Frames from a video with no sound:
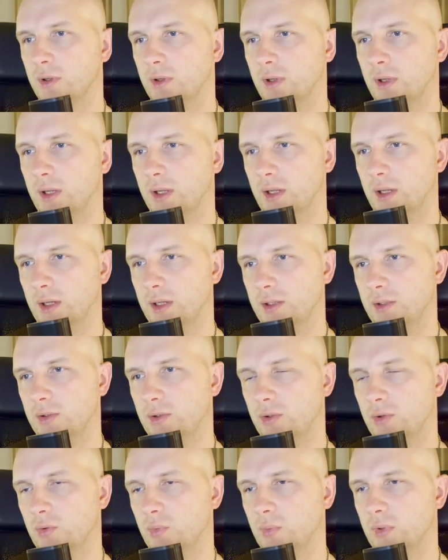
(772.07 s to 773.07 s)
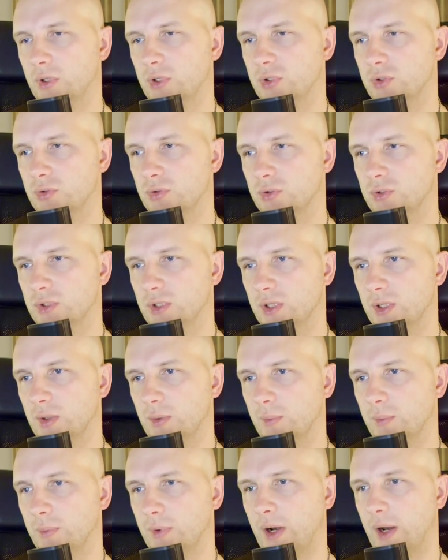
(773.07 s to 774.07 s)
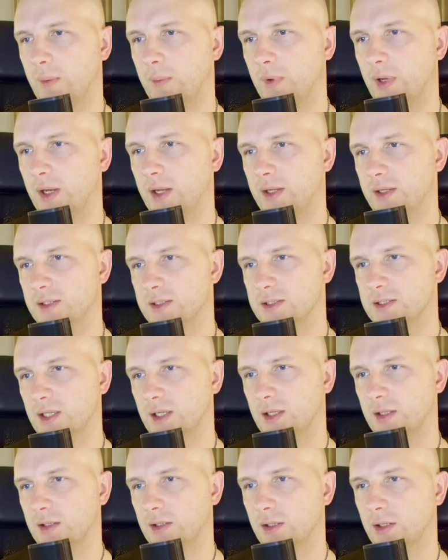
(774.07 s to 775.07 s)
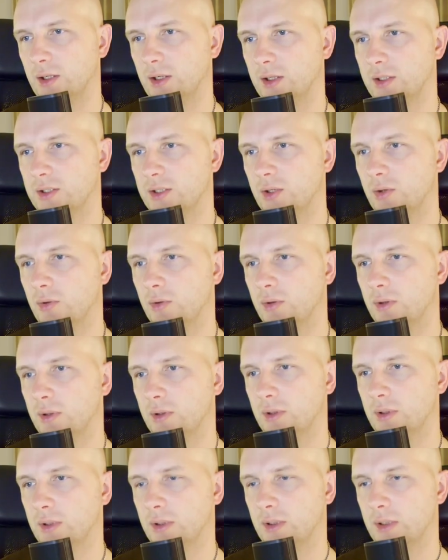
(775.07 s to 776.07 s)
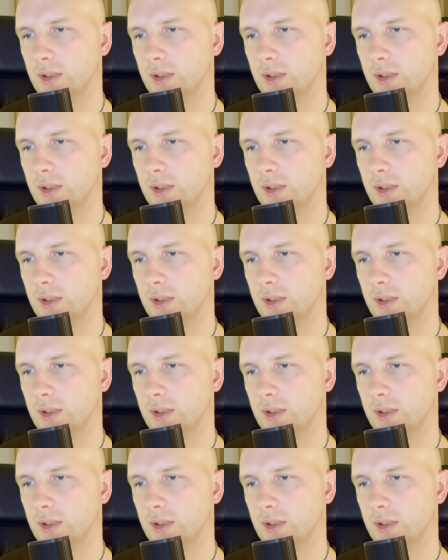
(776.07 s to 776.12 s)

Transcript: and you may choose a primary and secondary category.